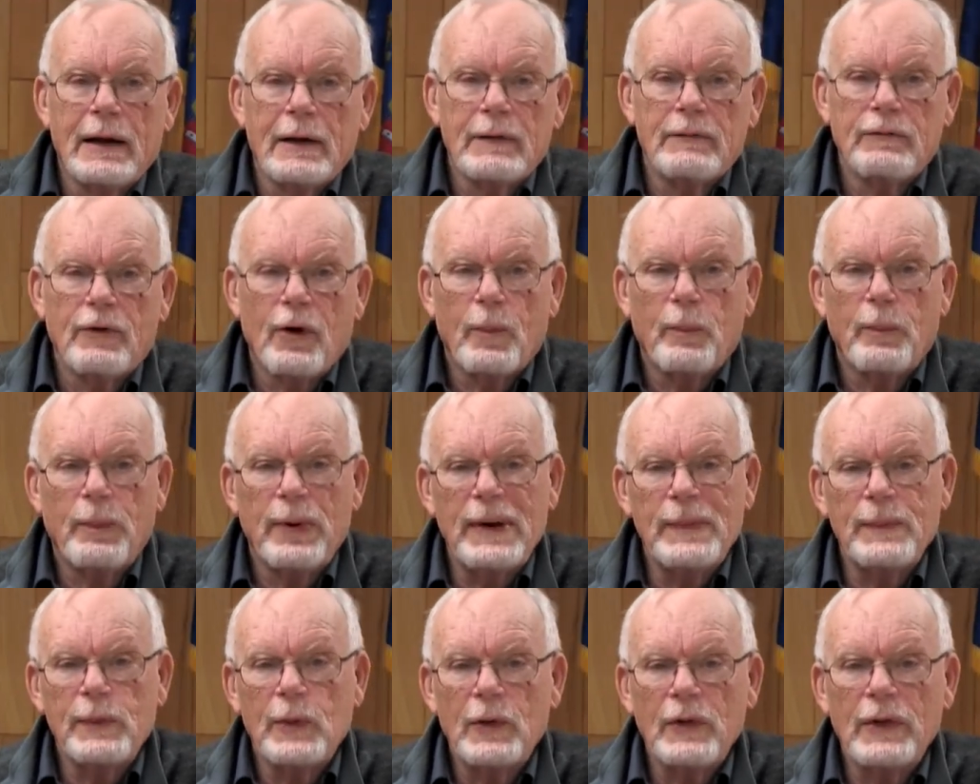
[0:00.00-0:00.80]
For
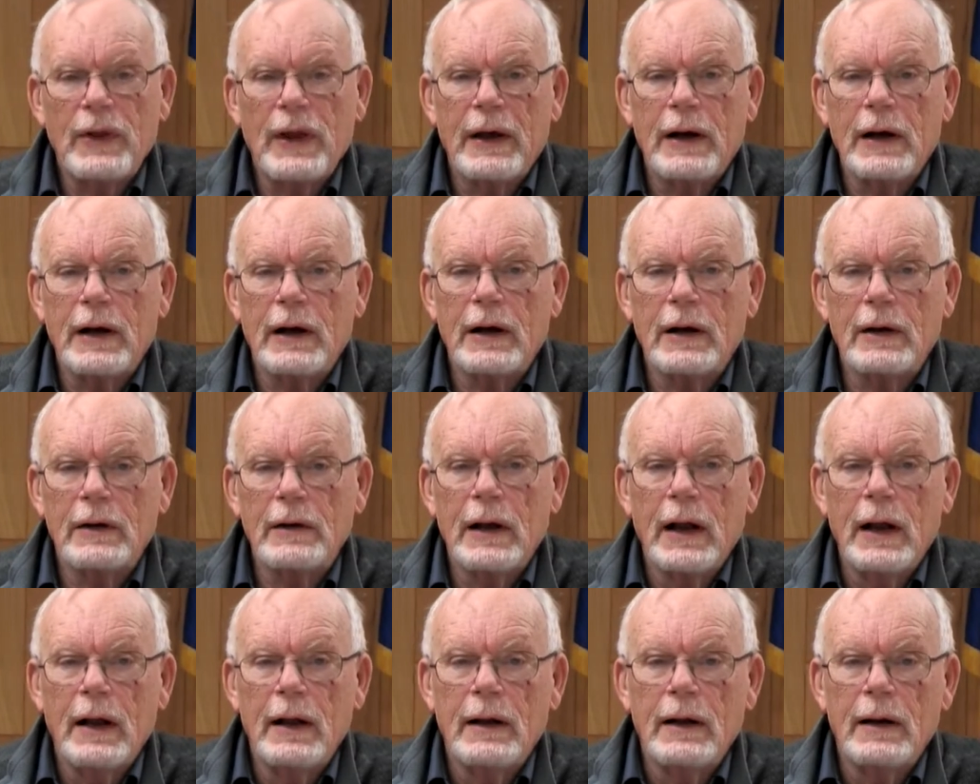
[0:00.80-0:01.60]
people that are,
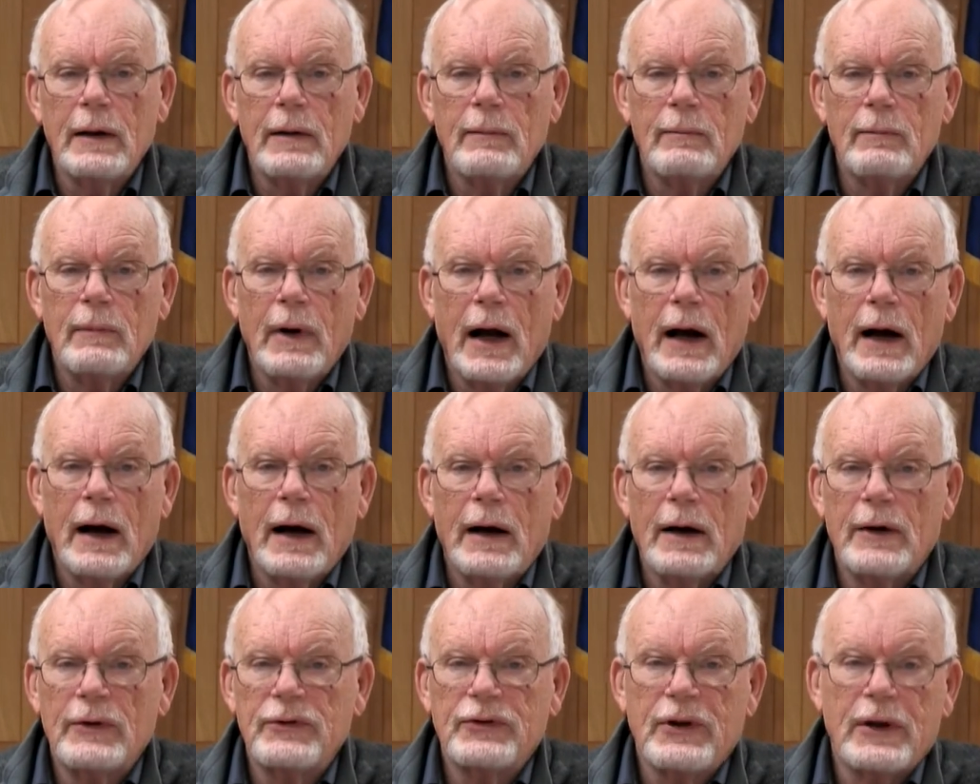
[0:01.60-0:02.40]

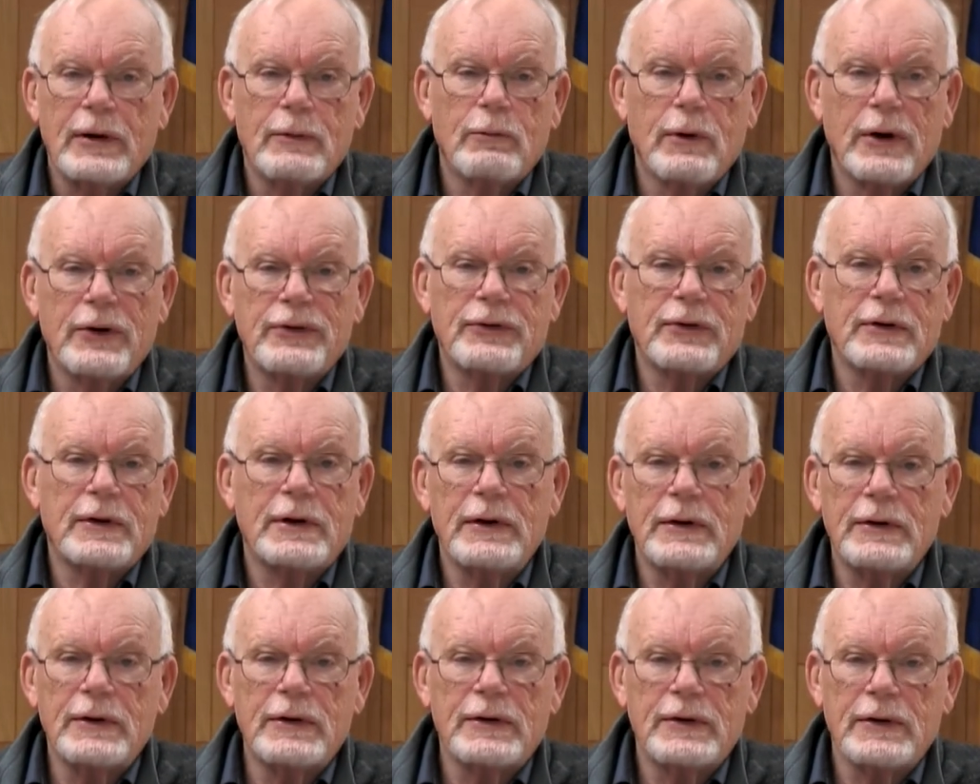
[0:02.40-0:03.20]
say,
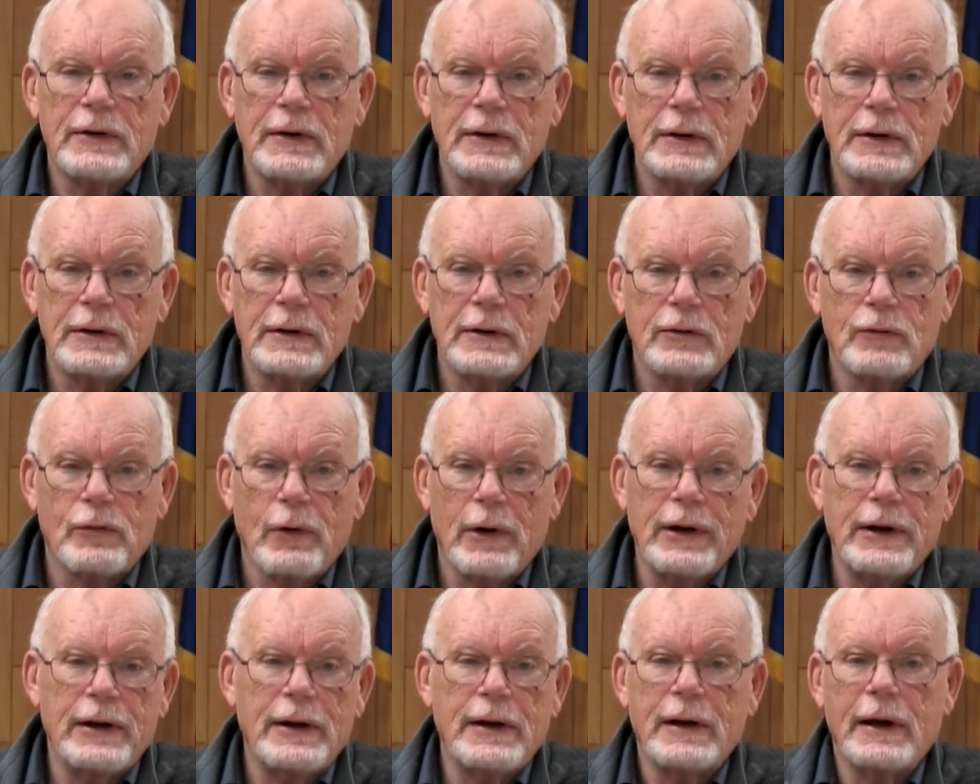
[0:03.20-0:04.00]
residents and
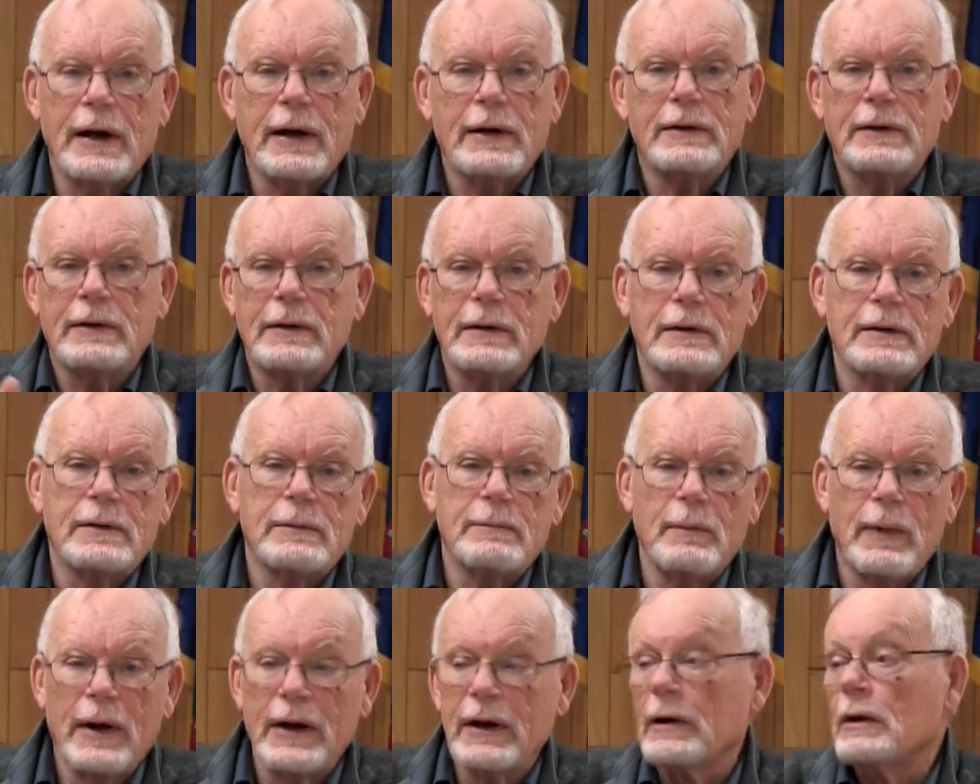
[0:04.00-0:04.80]
training at the
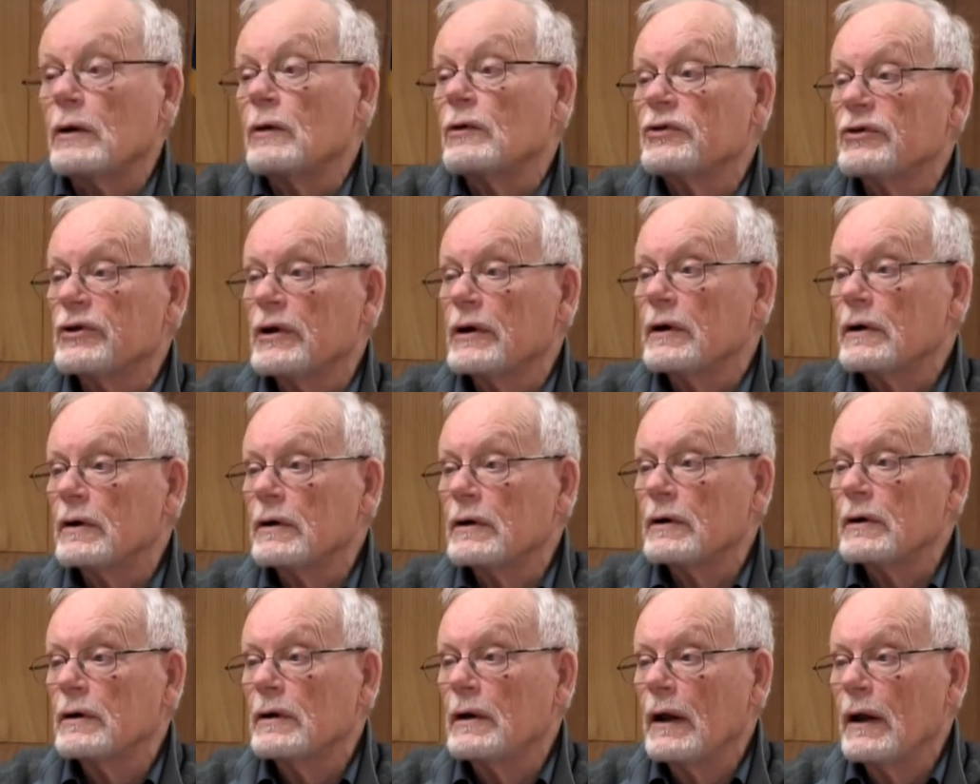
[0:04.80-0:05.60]
medical center,
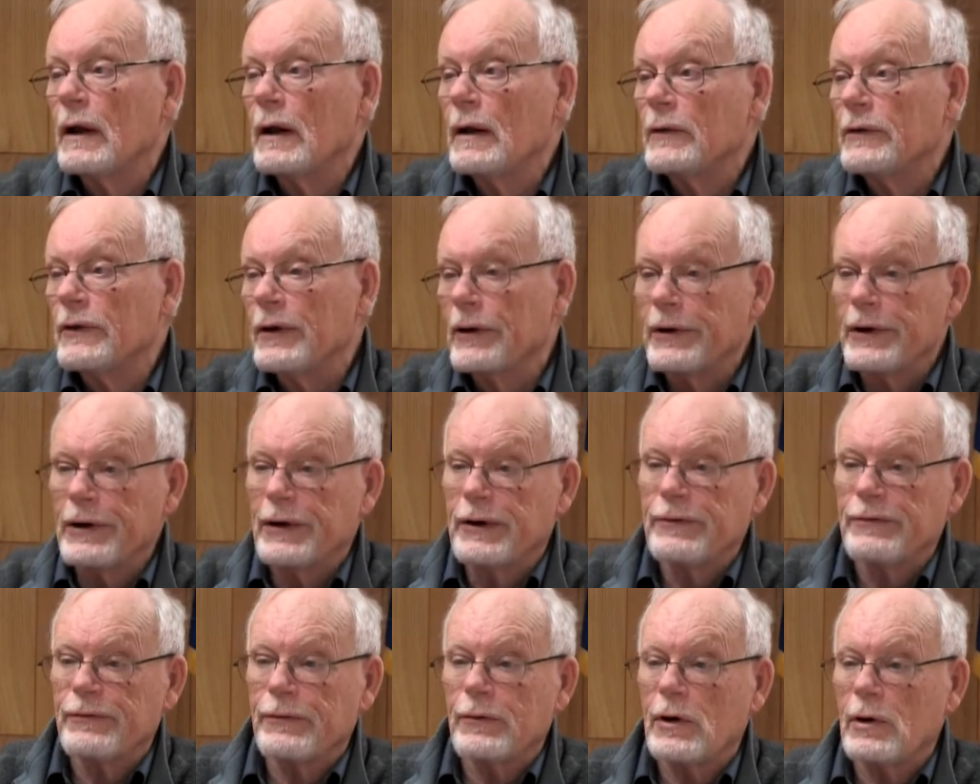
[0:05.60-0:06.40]
they're here
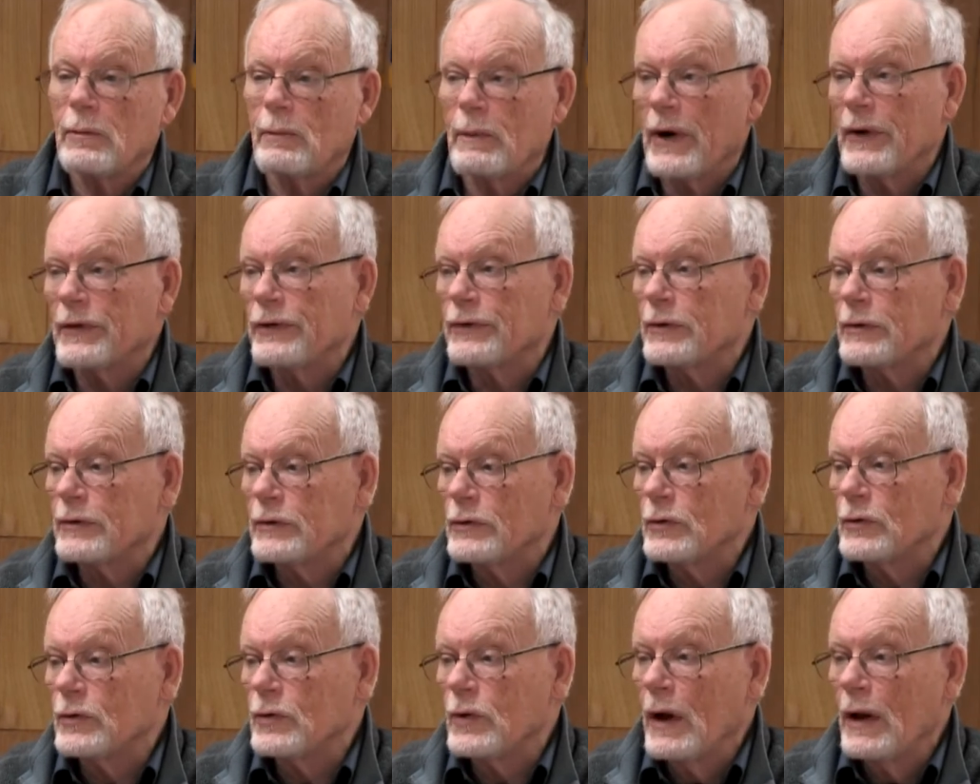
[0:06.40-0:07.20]
for a month or
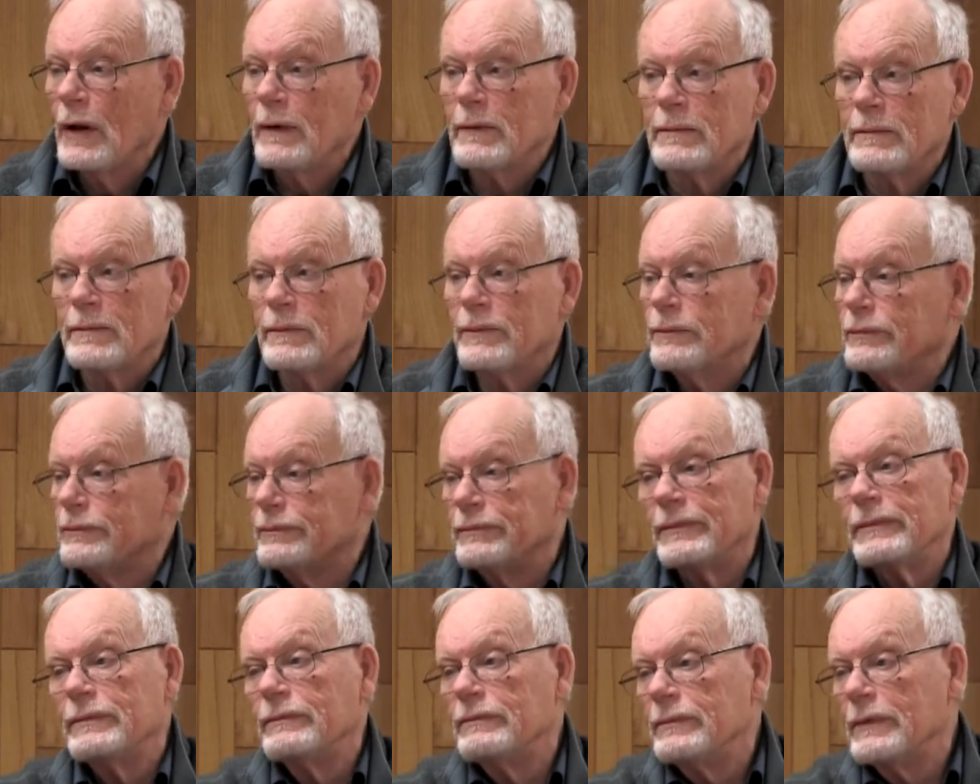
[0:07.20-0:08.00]
2,
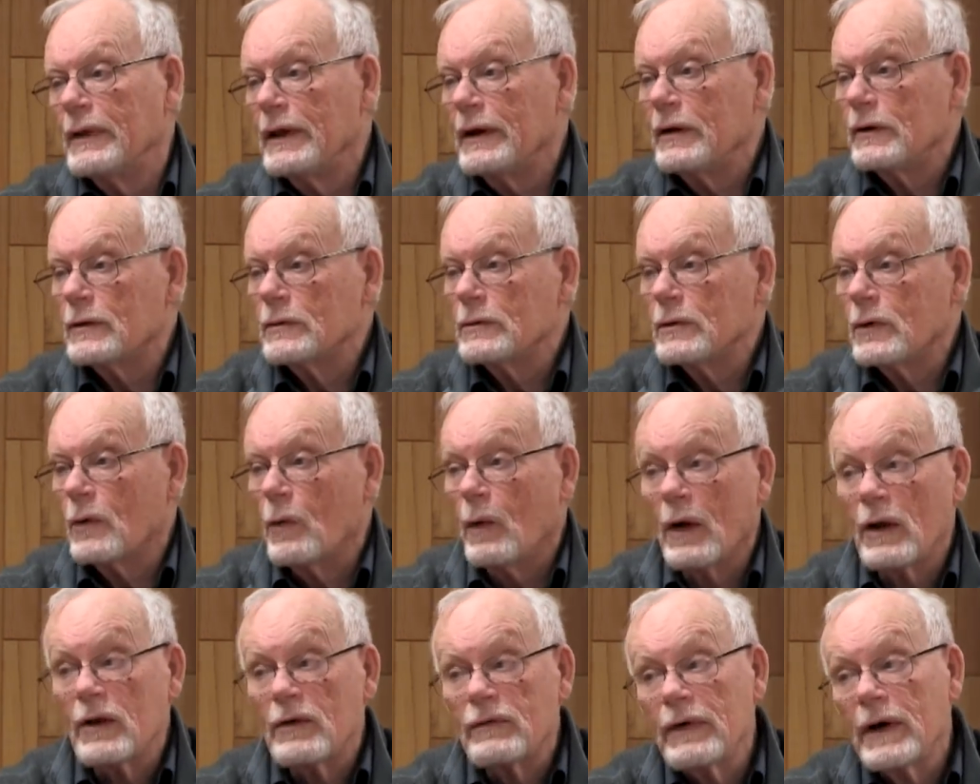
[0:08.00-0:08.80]
they don't
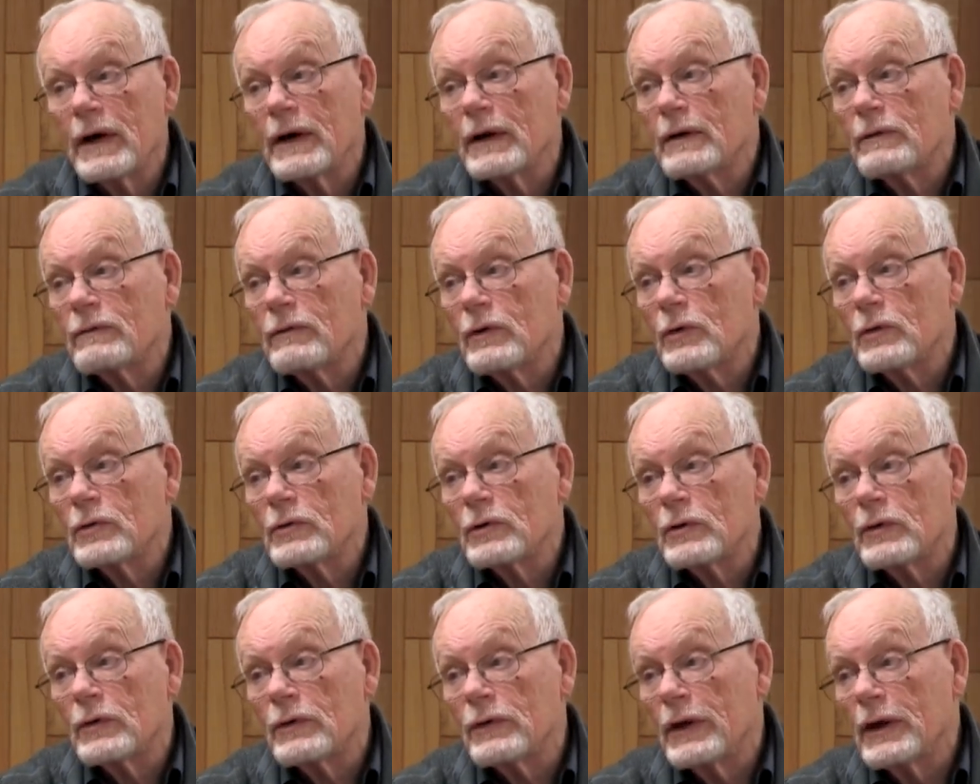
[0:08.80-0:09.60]
qualify to vote,
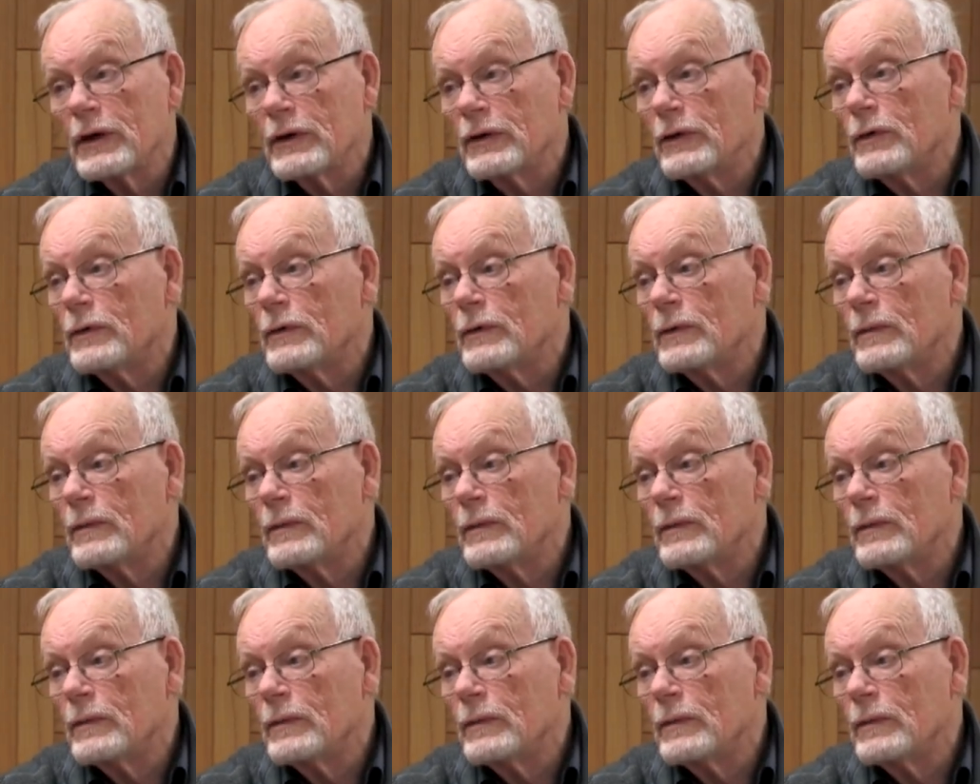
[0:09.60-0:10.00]
or they do?